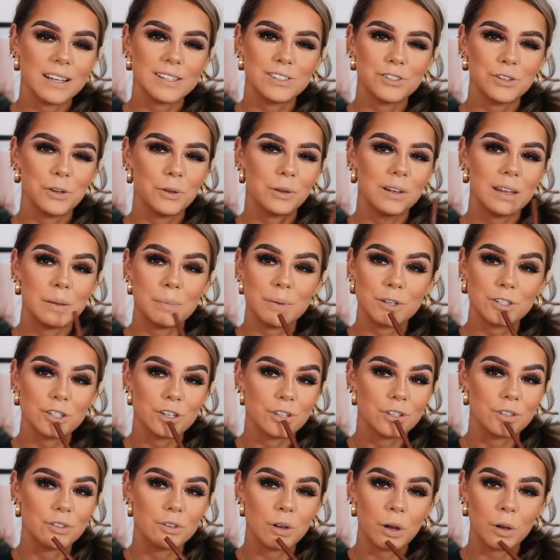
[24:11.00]
This nude lip is
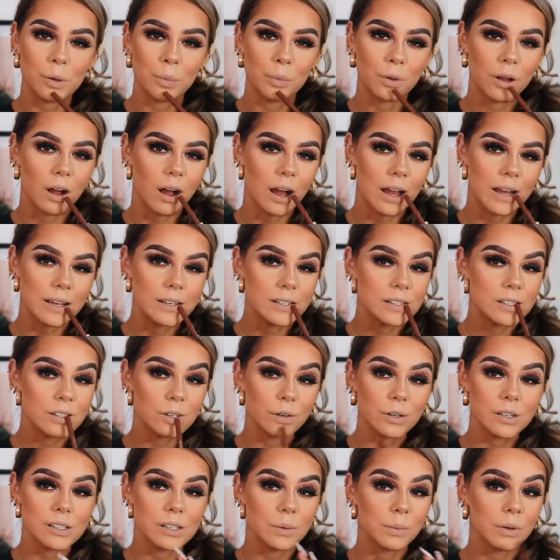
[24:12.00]
just dope, guys. It's
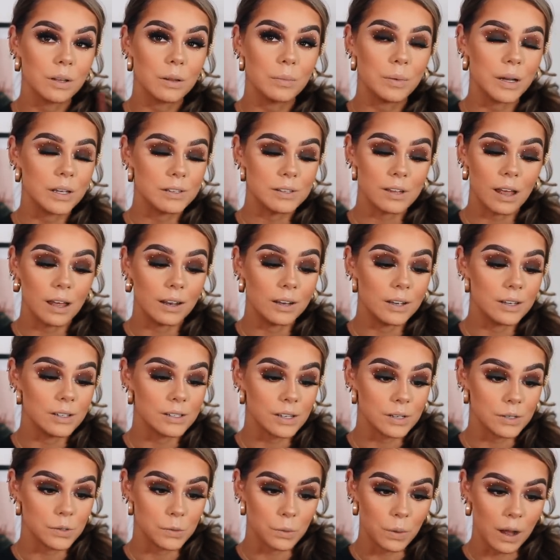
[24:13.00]
honestly one of the best colors,
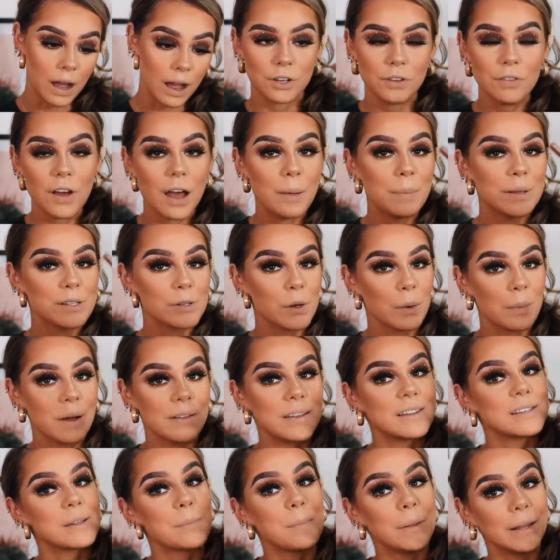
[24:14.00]
I swear. You've heard me talk about
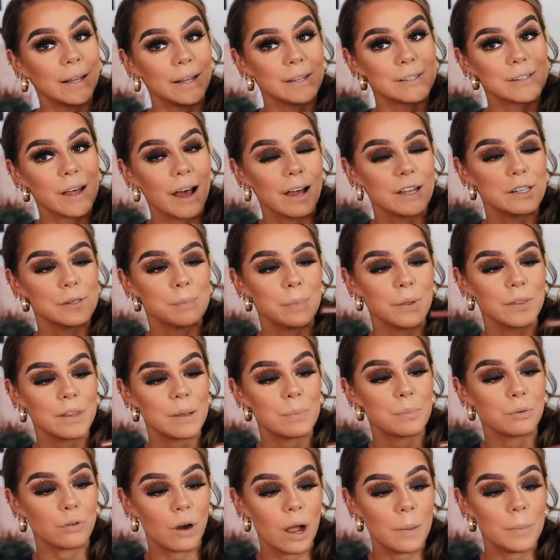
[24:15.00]
this a million times, but the
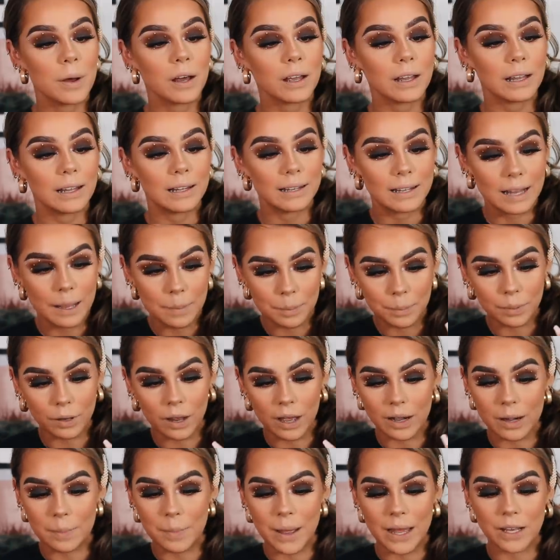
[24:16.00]
Primark Lip
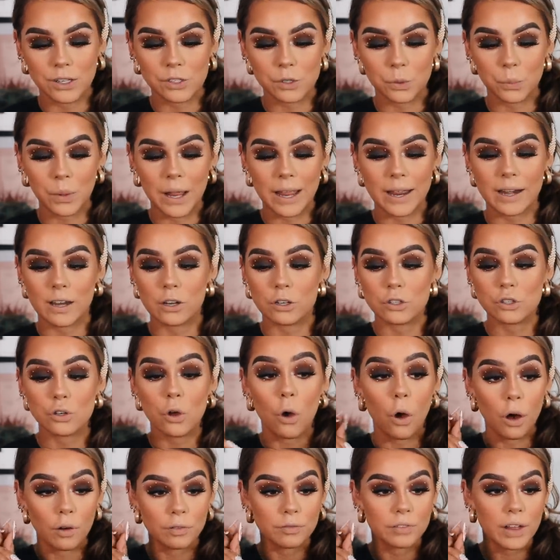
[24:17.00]
Liner Pencil in
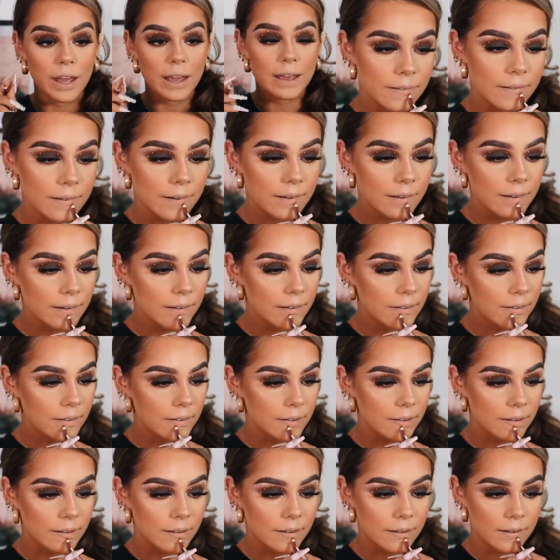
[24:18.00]
Toffee. We're just gonna use
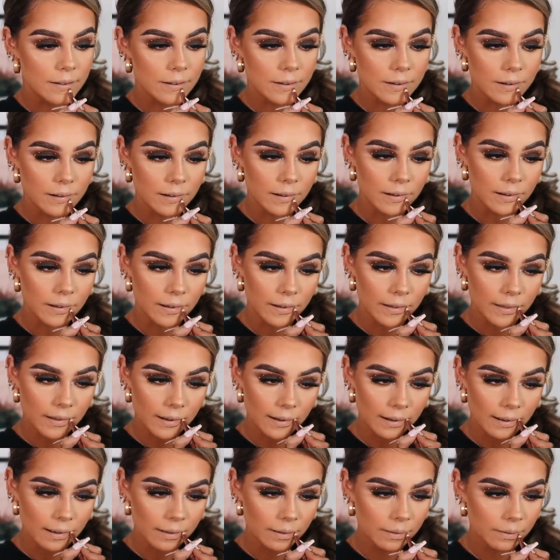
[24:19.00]
her to line the
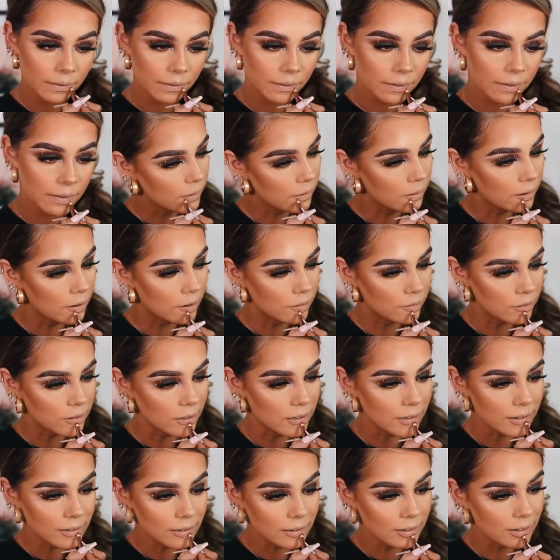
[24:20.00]
lips, or
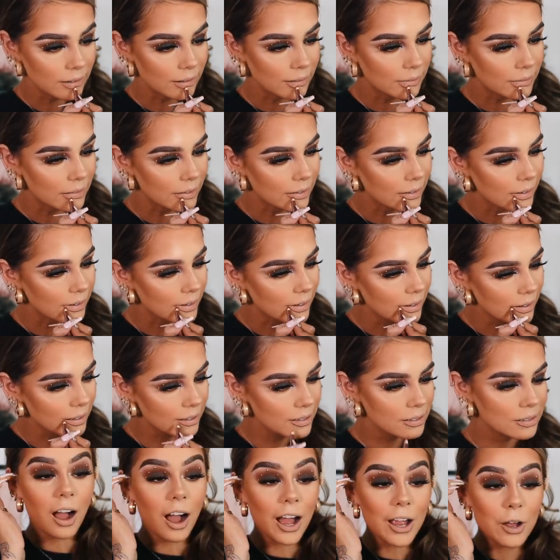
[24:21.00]
overline, in my
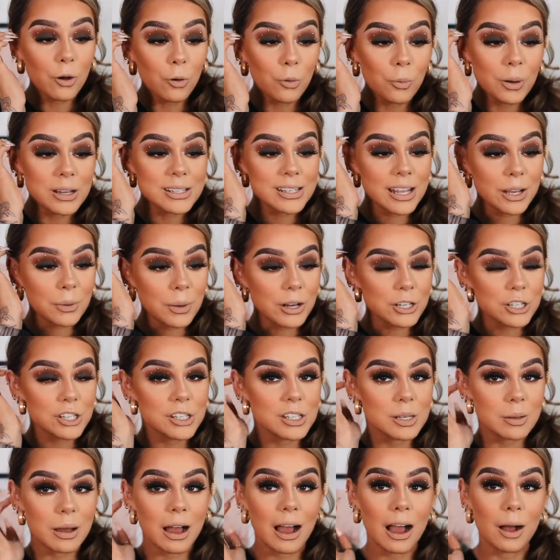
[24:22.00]
case. I always get
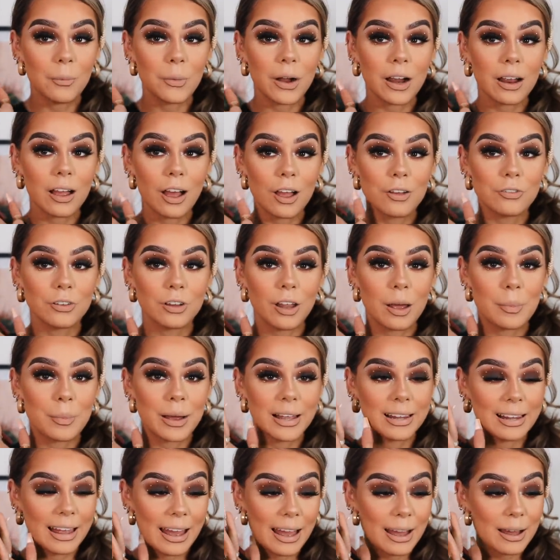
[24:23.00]
questions about how I overline
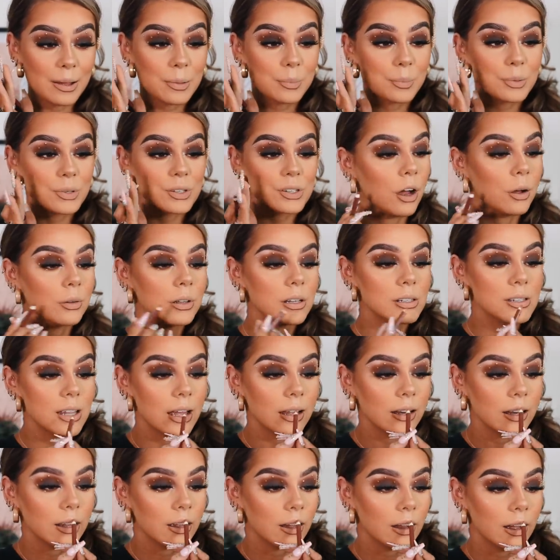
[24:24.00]
my lips. Only
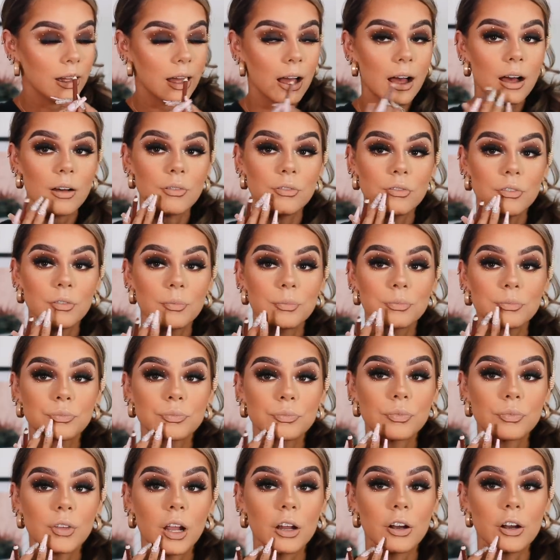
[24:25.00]
technique I have,
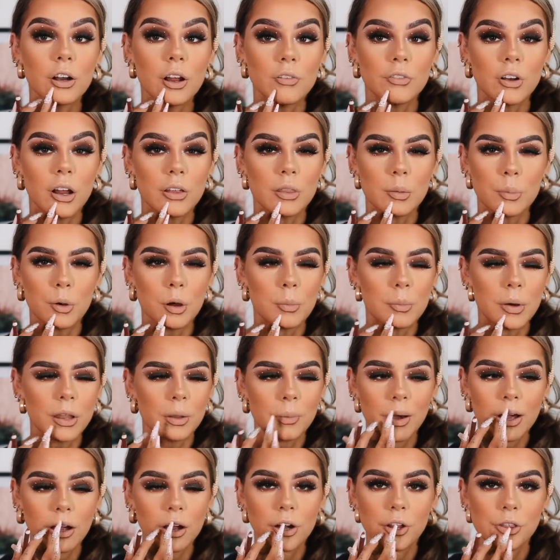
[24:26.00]
I don't overline the bottom, by the
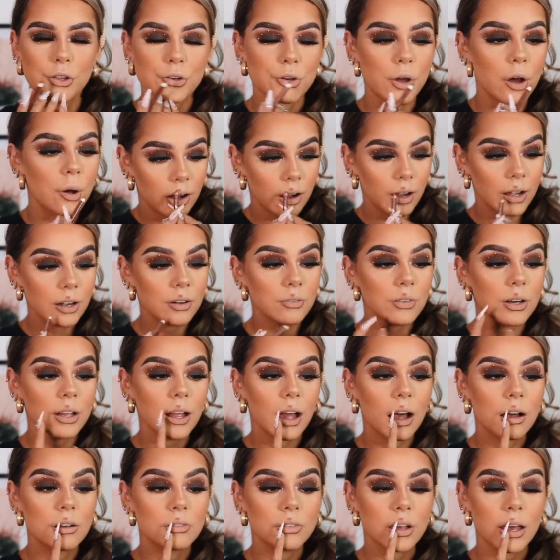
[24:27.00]
way, only the top. I don't really
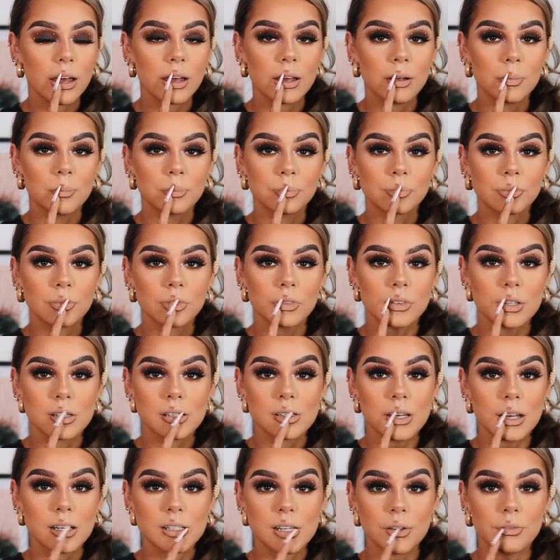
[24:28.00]
have a
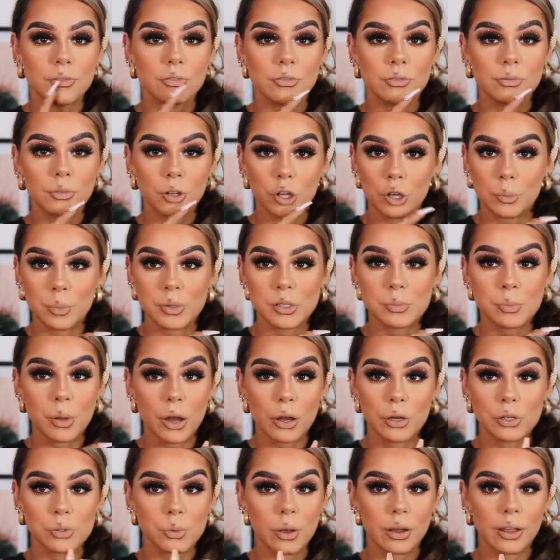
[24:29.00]
distinctive cupid's
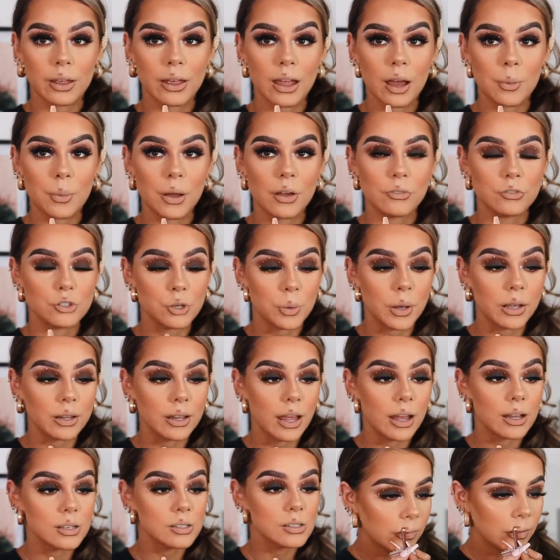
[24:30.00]
bow, so I can get away with doing
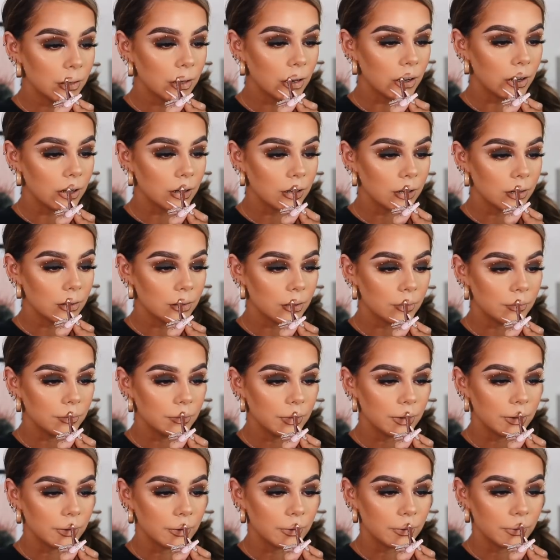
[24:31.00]
this. line the
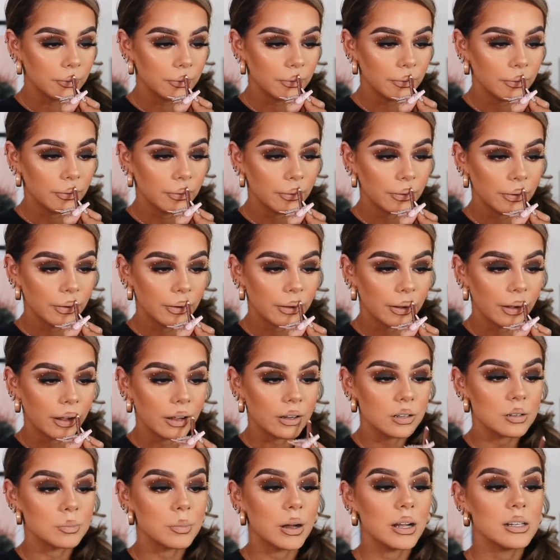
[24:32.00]
middle
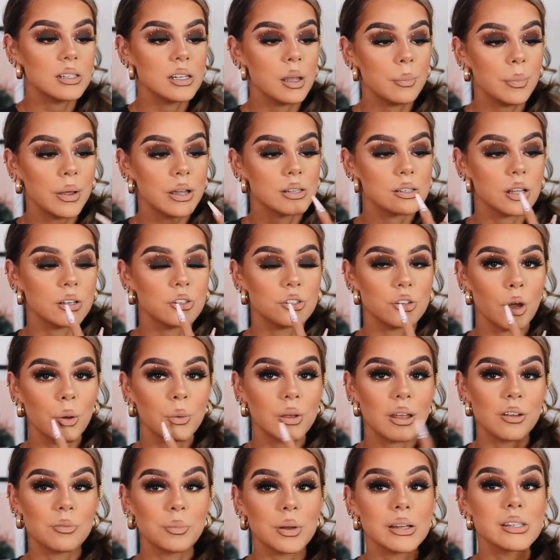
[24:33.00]
and my tip is I don't
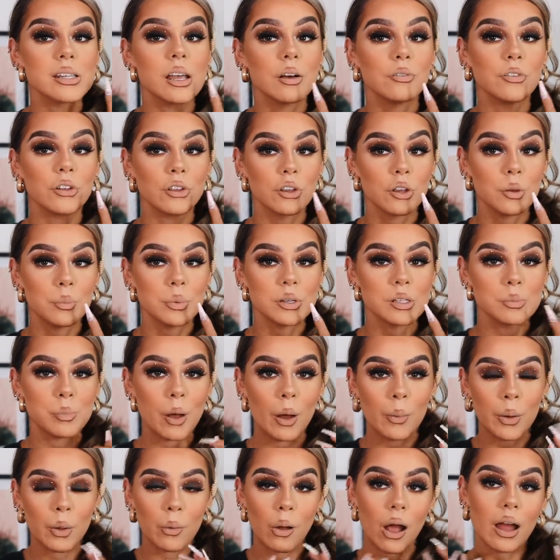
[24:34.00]
give myself a cupid's
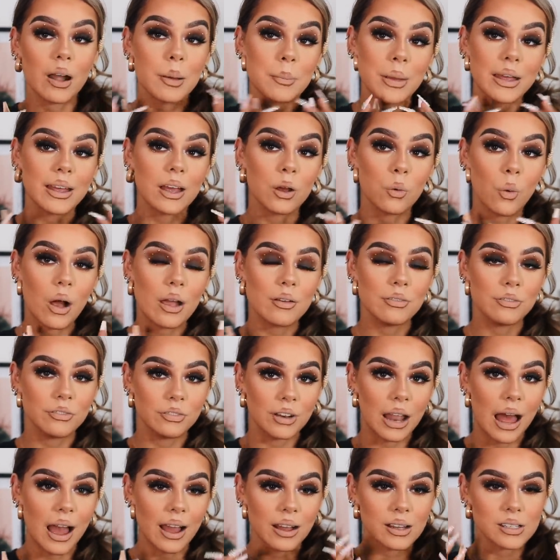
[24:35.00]
bow. I kind of make it quite
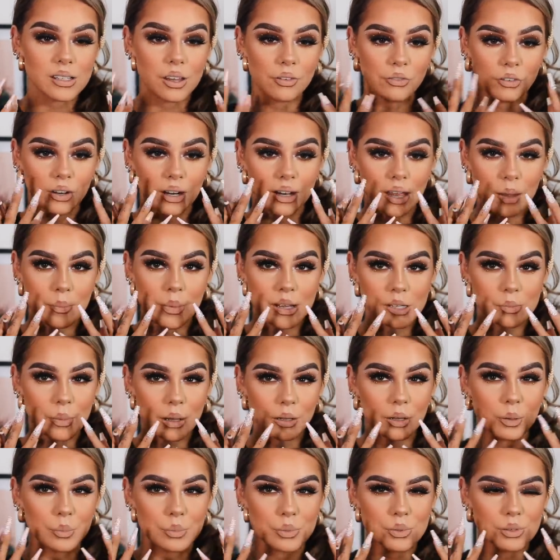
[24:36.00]
flat because I feel like it makes my
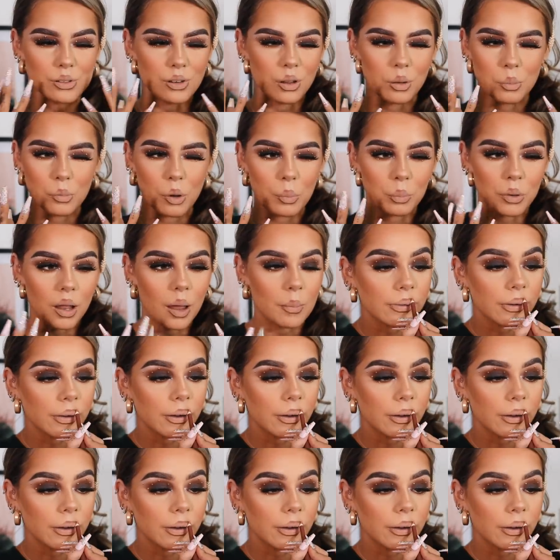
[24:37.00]
lips look more plump.